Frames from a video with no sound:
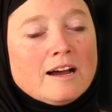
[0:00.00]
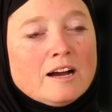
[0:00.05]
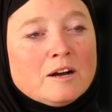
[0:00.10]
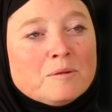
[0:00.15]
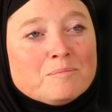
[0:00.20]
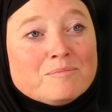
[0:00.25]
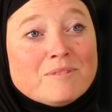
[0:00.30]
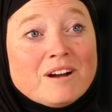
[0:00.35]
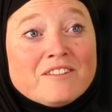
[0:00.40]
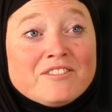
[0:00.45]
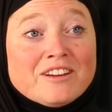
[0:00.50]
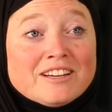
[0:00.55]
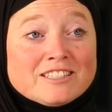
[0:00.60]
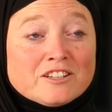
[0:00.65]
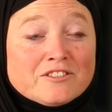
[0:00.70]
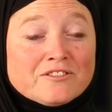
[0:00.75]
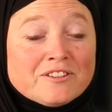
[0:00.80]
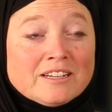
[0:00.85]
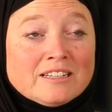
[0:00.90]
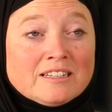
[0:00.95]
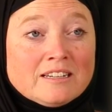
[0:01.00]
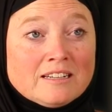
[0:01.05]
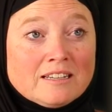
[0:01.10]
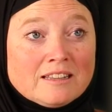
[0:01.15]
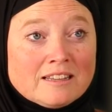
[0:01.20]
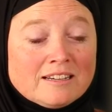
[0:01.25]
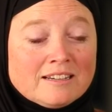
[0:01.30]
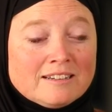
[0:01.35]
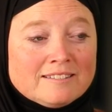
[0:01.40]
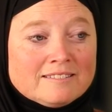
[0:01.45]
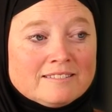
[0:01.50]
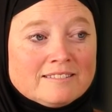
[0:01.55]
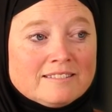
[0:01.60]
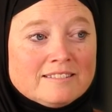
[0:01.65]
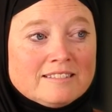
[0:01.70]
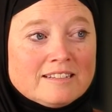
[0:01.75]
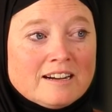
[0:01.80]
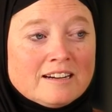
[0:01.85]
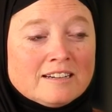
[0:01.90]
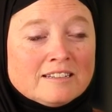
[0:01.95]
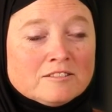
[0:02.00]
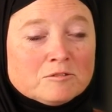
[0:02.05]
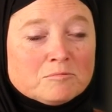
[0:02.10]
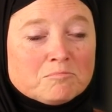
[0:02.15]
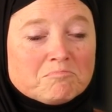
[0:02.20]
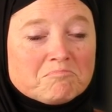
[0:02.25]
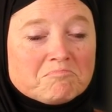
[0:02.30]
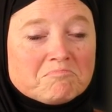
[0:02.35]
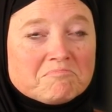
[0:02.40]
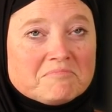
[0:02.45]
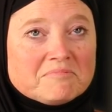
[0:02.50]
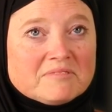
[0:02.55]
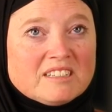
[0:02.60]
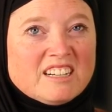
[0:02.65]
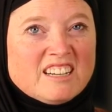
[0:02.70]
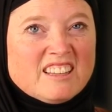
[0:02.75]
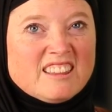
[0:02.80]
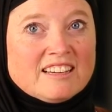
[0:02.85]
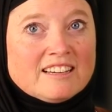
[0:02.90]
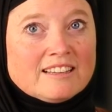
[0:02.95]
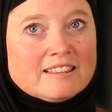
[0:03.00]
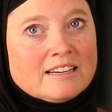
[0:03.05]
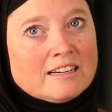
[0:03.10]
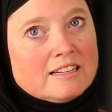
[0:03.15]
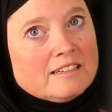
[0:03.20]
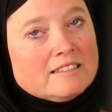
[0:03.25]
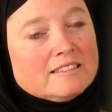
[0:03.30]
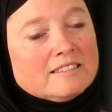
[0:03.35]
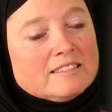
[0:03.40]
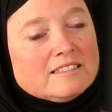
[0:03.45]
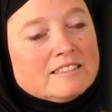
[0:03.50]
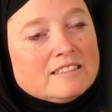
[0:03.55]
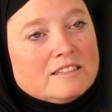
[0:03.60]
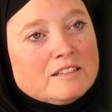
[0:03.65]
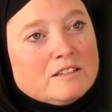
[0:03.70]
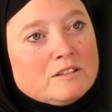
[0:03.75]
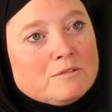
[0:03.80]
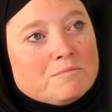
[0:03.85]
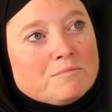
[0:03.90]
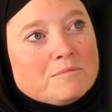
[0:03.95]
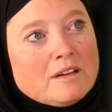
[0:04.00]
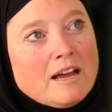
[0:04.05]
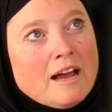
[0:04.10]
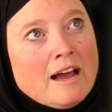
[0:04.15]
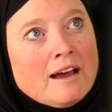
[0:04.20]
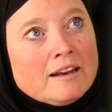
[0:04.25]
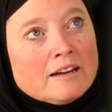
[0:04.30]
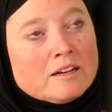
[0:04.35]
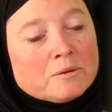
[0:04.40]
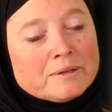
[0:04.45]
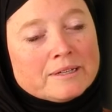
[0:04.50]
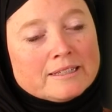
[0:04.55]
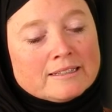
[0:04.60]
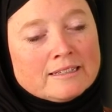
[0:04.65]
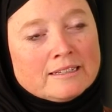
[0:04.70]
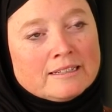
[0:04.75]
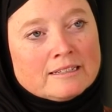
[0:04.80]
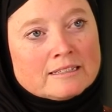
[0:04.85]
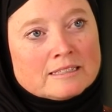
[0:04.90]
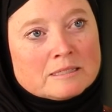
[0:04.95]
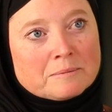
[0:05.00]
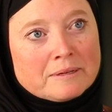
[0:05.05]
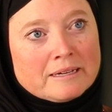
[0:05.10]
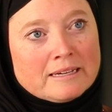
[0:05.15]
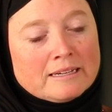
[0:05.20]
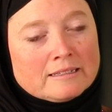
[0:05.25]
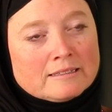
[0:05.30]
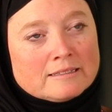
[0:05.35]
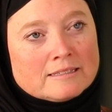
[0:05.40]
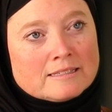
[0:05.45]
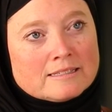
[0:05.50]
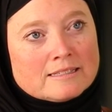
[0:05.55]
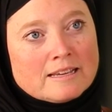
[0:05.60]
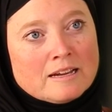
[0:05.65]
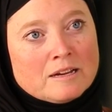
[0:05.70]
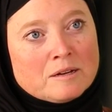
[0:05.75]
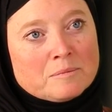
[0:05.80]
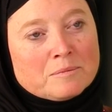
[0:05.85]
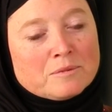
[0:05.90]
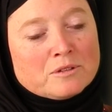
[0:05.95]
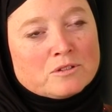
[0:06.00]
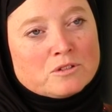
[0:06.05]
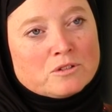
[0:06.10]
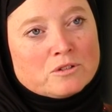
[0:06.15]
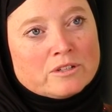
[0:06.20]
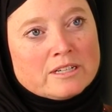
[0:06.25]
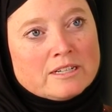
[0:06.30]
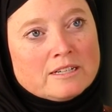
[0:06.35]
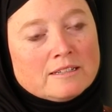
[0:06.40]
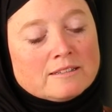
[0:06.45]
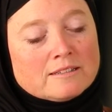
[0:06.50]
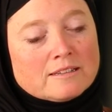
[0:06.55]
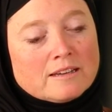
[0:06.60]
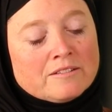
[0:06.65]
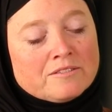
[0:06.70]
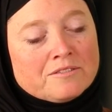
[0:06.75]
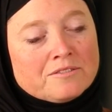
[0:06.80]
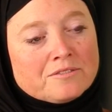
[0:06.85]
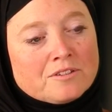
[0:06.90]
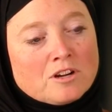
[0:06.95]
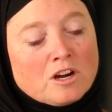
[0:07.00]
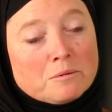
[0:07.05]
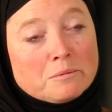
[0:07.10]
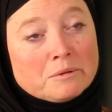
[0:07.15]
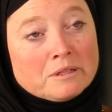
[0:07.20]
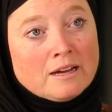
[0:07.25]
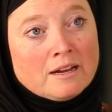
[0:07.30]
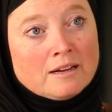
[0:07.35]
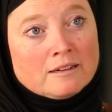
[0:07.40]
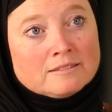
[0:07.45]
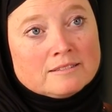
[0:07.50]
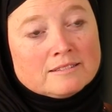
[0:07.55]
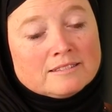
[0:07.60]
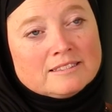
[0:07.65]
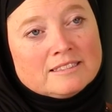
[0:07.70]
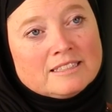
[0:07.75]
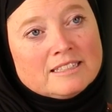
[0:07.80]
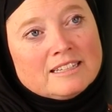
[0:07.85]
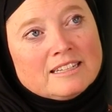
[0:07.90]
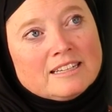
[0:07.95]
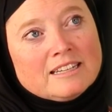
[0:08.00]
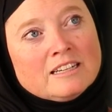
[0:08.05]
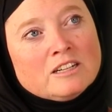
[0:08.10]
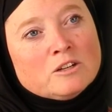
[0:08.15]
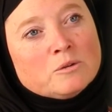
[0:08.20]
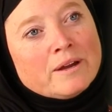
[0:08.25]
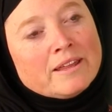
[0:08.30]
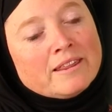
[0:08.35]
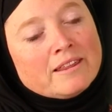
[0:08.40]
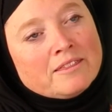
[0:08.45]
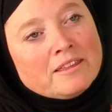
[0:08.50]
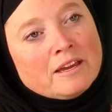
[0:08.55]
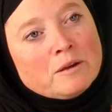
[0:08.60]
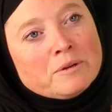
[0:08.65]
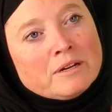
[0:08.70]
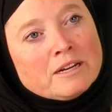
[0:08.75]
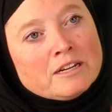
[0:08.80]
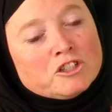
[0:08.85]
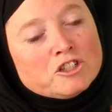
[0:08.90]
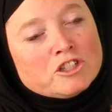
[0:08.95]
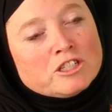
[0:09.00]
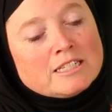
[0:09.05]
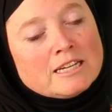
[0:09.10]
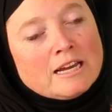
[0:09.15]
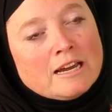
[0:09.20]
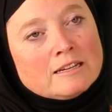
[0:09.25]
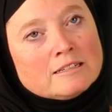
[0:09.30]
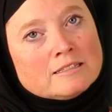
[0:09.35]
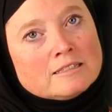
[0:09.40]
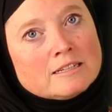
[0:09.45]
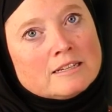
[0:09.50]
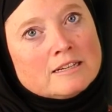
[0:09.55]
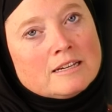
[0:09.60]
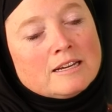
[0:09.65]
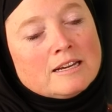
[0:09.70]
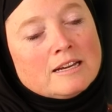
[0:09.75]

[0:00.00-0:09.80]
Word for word: Um, I've yet to find anything, um, I think, that adequately explains um, the stories of Karbala in a way that they would understand.